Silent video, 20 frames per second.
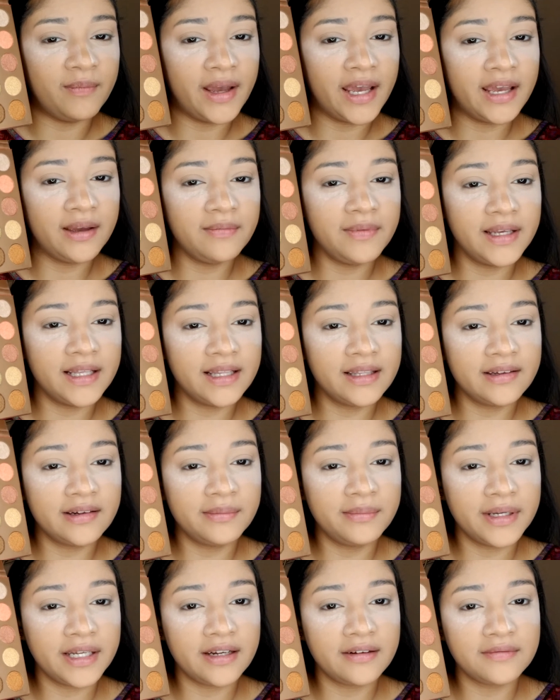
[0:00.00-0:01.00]
maybe a little
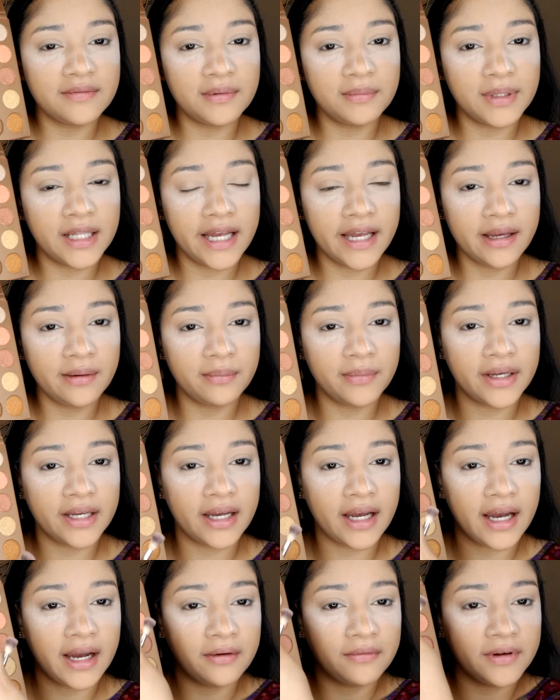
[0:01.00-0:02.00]
bit of the black,
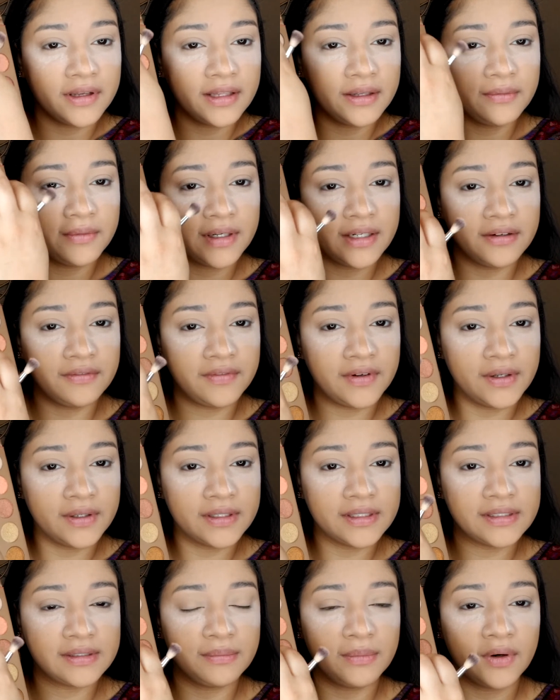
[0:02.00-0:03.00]
but I really want to
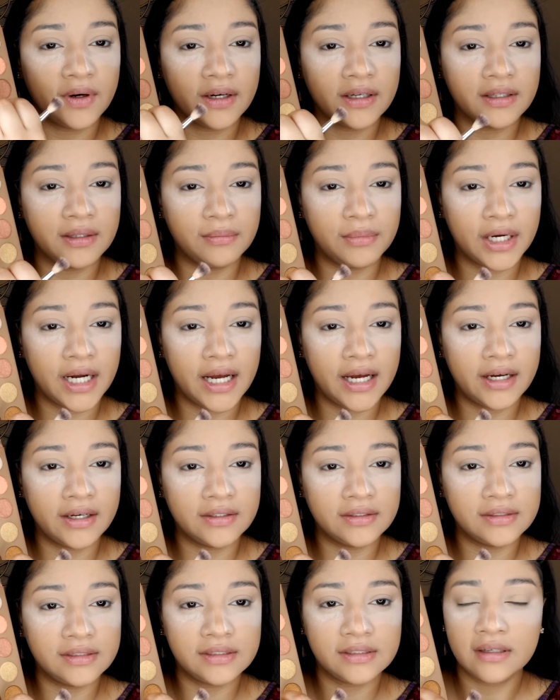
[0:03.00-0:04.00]
focus more on the
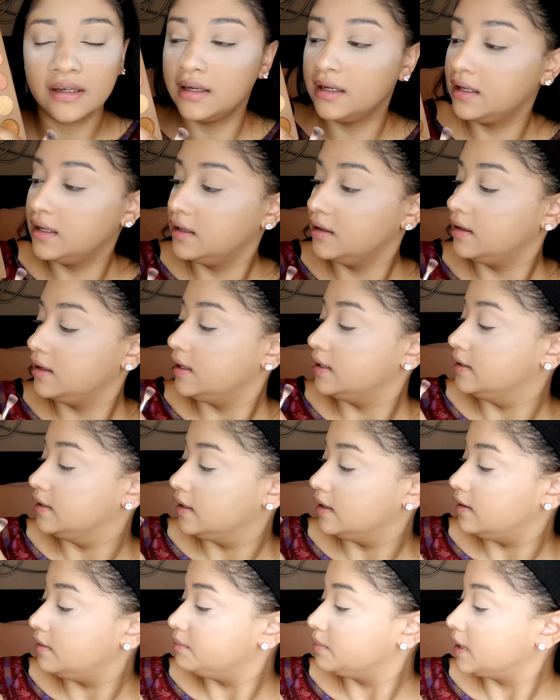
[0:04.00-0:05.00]
browns. And
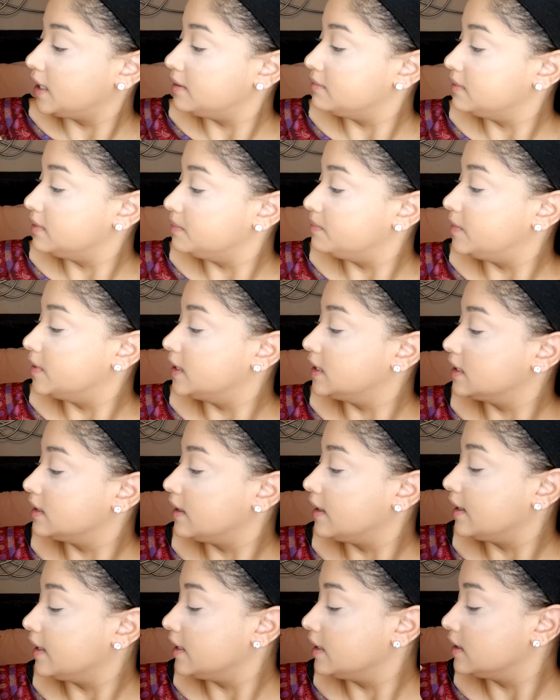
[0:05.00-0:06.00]
then I'll probably put
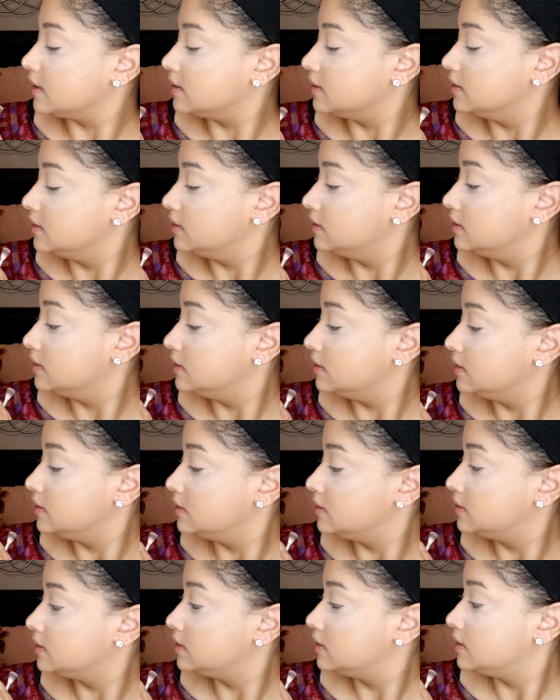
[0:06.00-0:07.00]
like
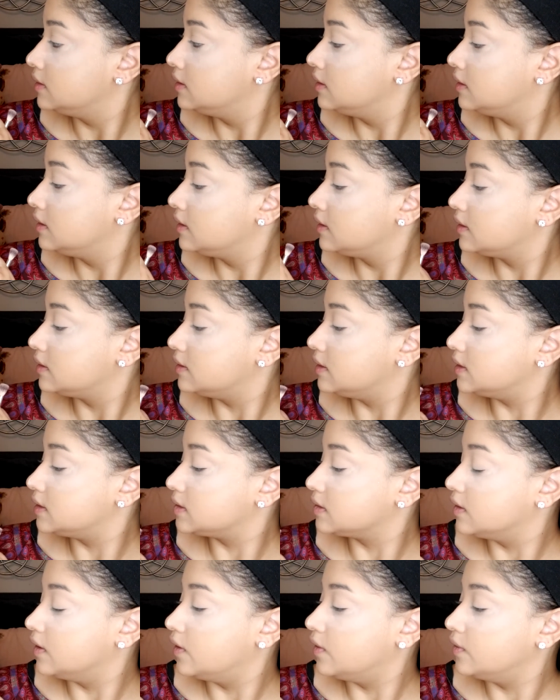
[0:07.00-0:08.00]
this
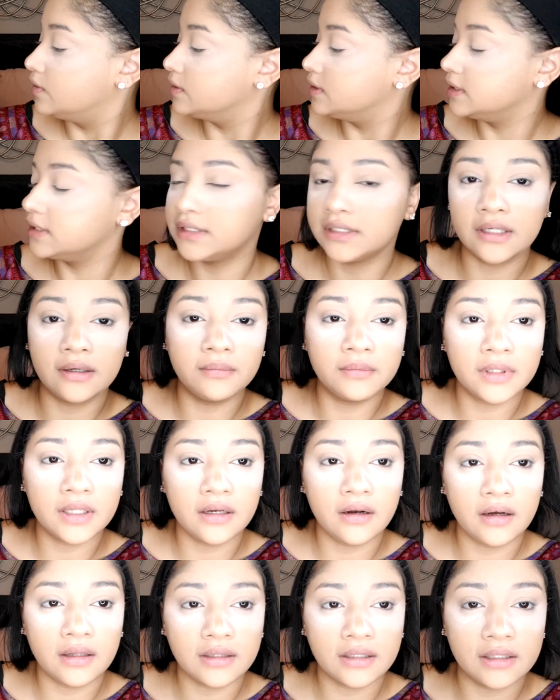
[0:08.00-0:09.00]
gold or something
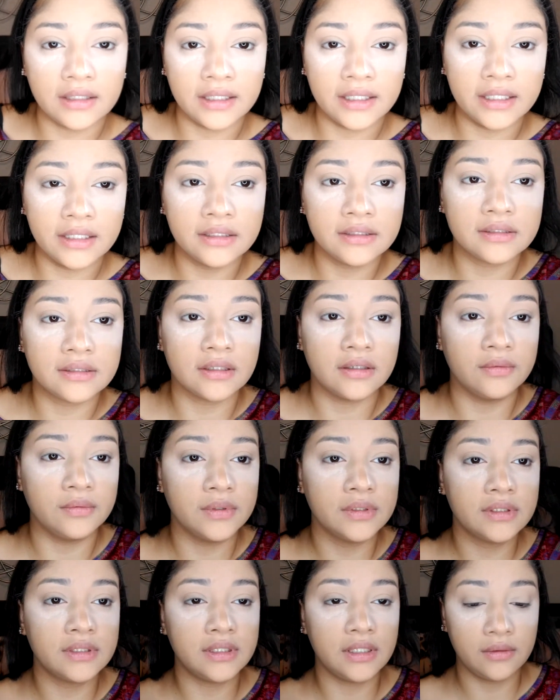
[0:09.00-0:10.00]
on the lid. So
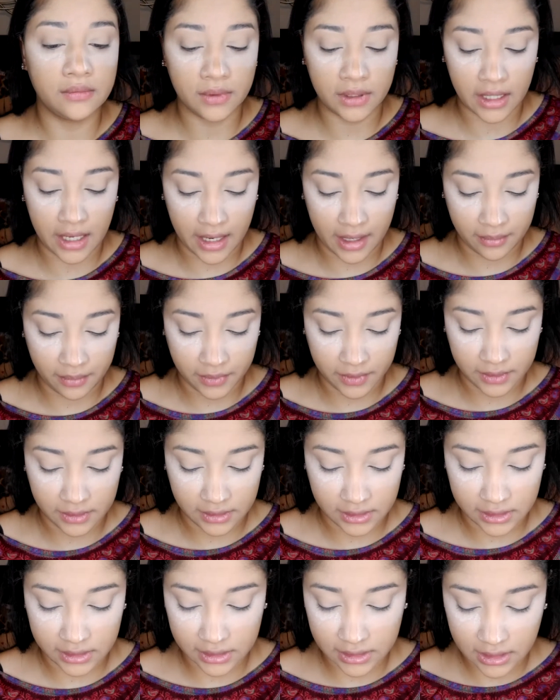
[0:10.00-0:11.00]
we'll see what
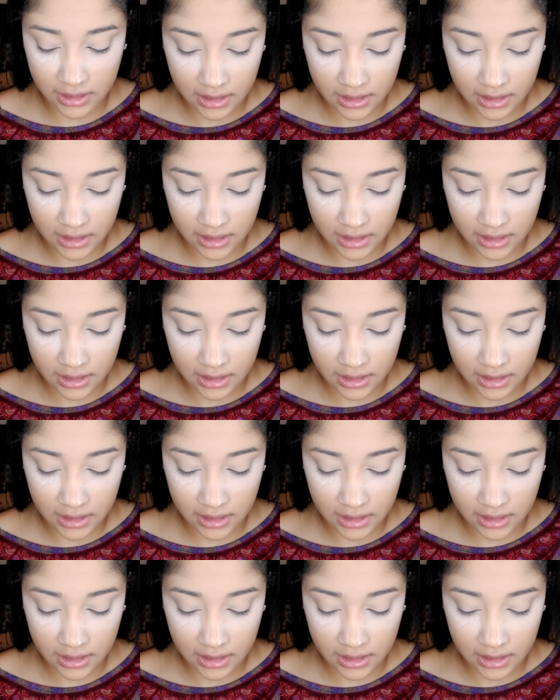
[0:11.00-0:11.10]
happens.